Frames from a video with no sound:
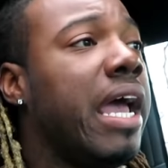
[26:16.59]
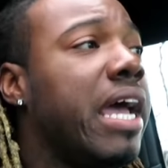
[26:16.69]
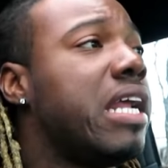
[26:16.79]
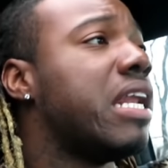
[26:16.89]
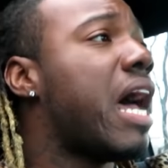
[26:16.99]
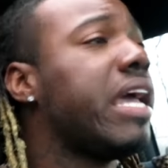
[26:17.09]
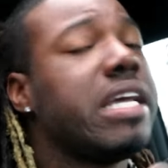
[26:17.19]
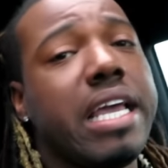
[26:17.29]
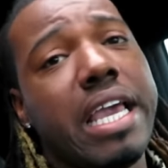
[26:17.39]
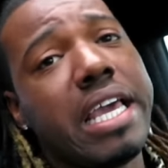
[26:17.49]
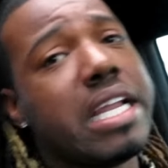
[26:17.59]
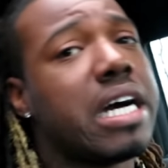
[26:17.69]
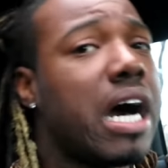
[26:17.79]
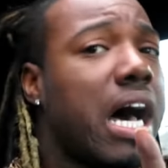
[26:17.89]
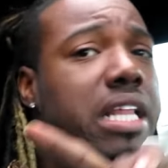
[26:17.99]
And like any
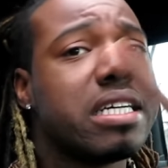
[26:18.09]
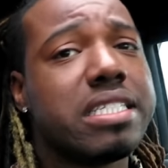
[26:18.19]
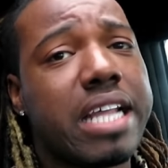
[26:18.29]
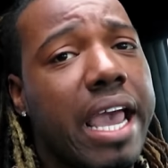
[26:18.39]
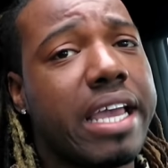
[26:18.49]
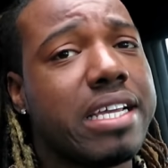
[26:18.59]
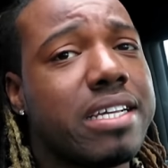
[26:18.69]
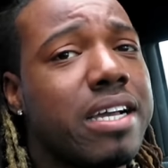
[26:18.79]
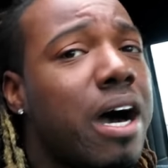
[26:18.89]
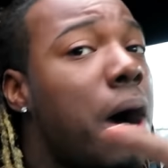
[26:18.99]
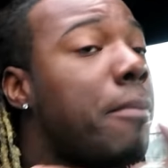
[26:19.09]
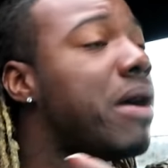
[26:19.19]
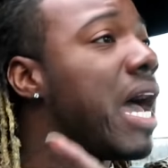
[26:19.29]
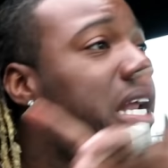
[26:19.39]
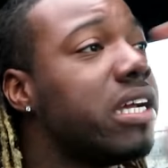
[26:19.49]
other day, I'm
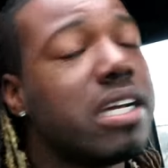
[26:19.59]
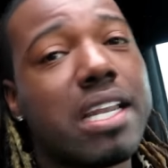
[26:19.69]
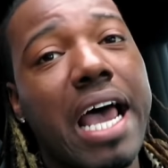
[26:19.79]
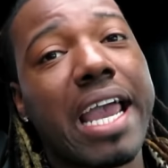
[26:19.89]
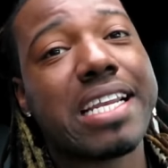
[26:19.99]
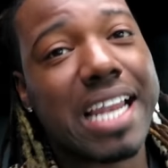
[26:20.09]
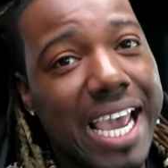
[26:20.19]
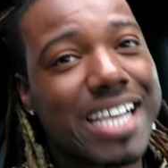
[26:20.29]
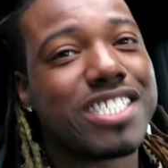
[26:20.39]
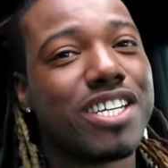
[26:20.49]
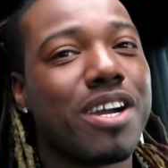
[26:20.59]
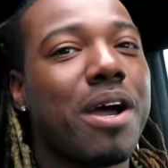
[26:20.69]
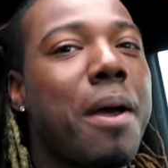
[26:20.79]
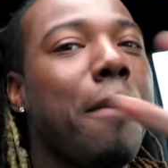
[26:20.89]
out of here like last year.